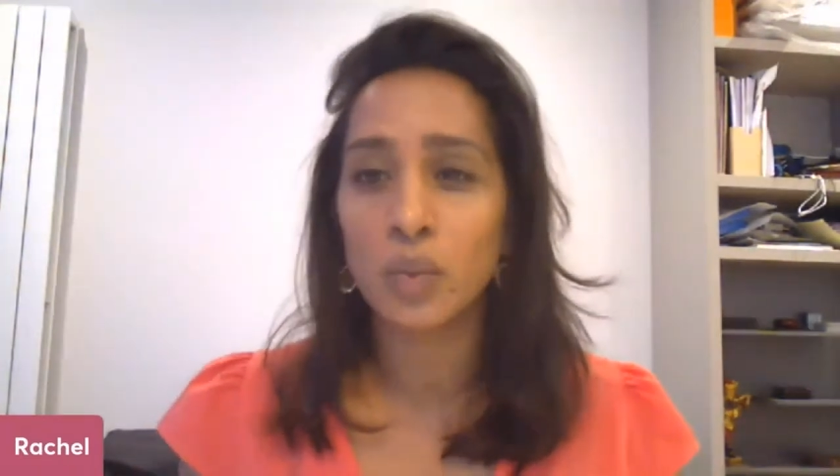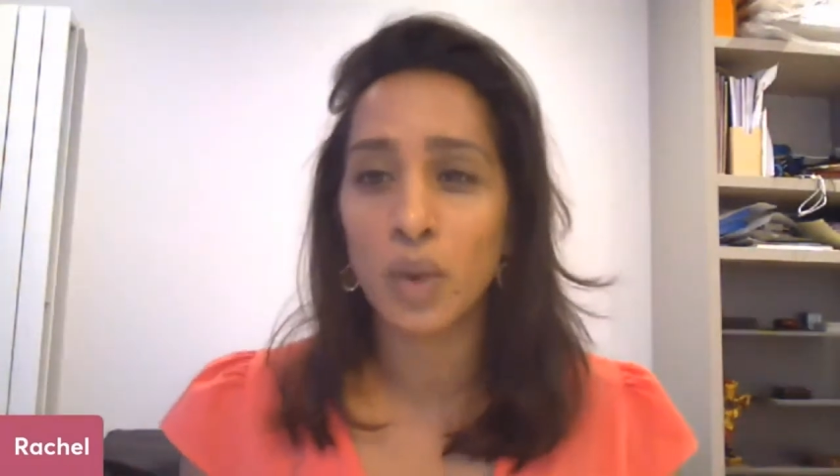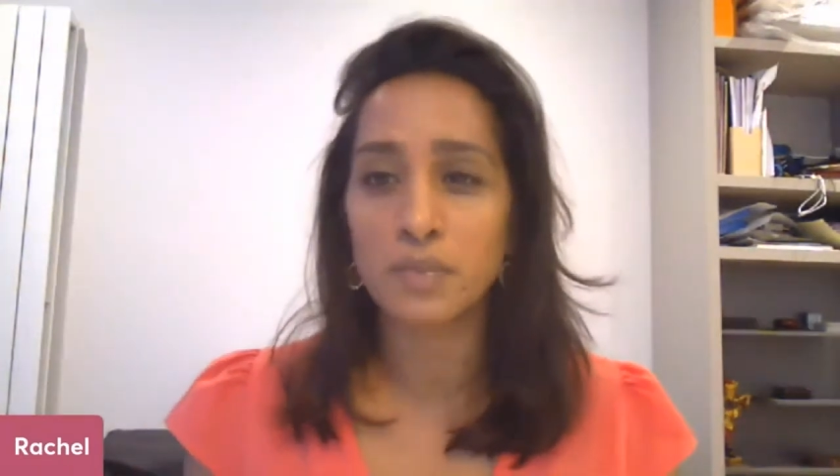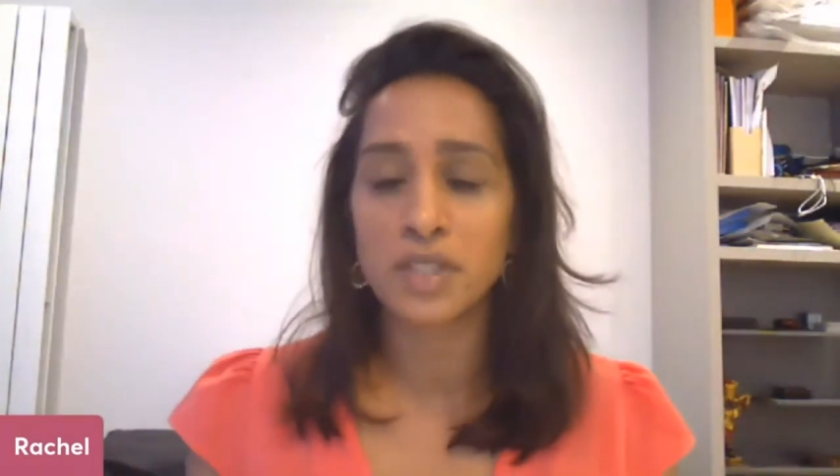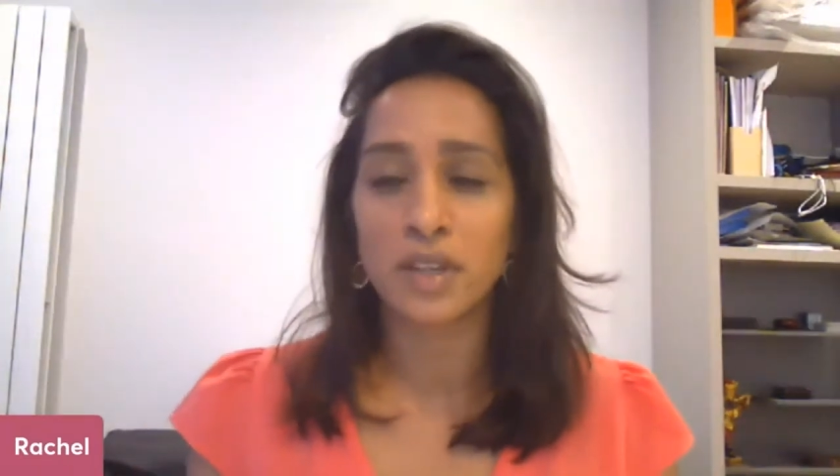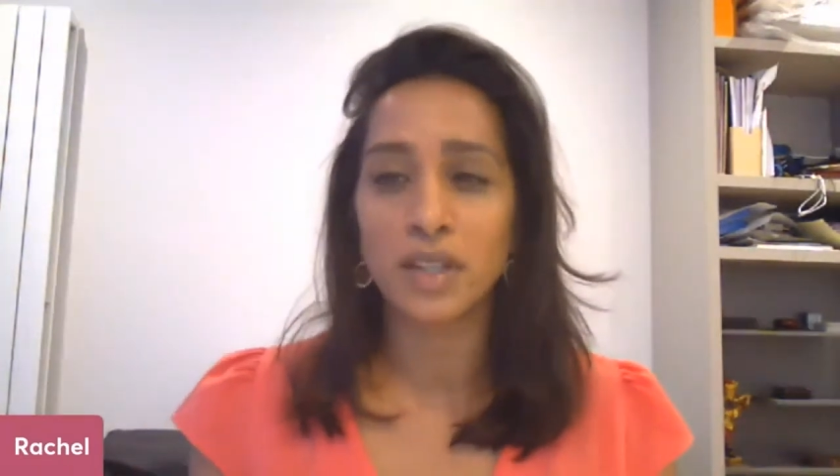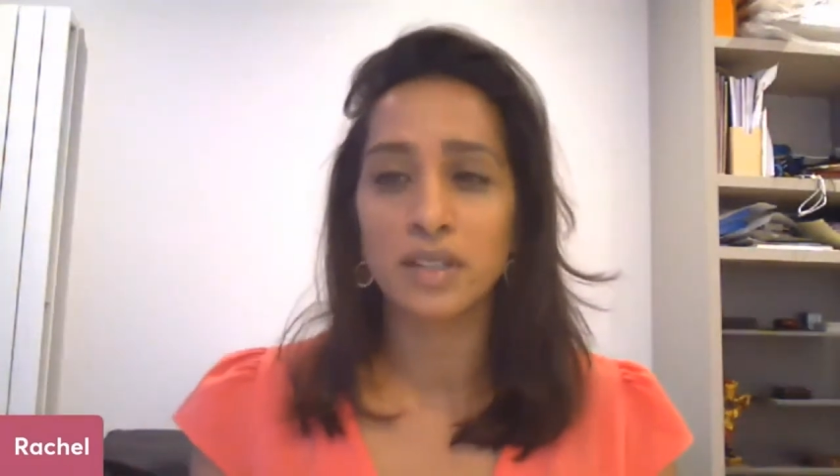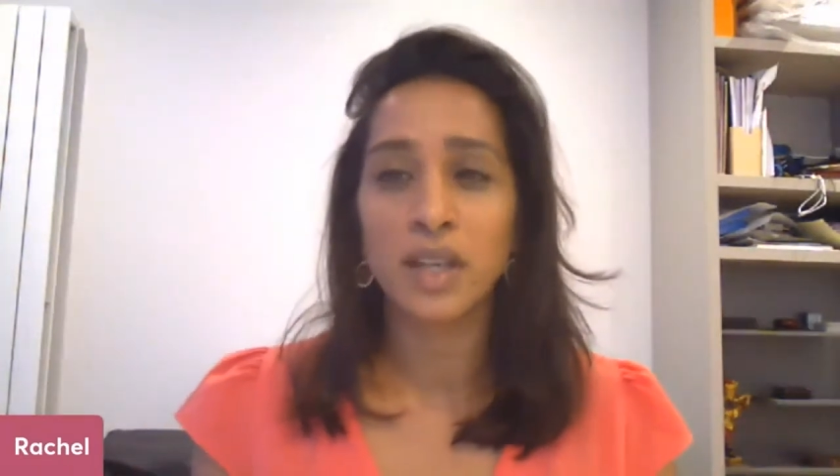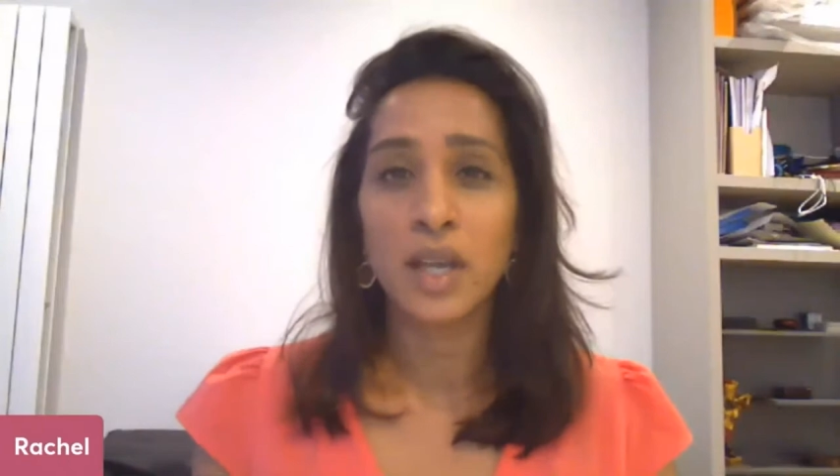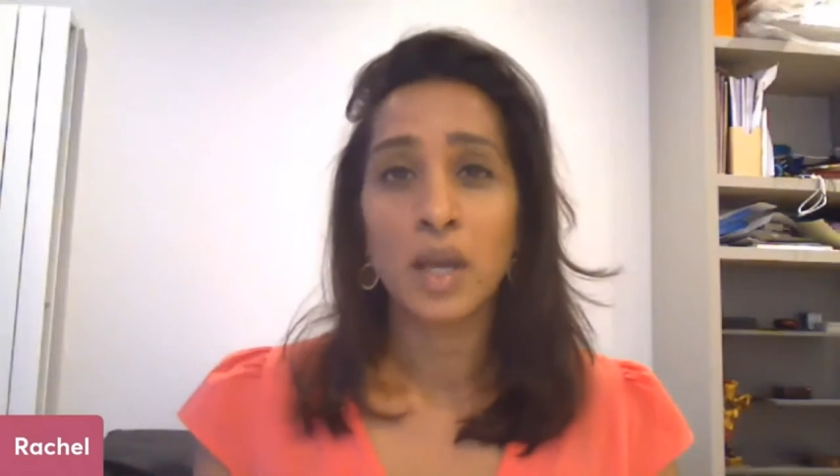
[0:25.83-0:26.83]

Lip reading: website.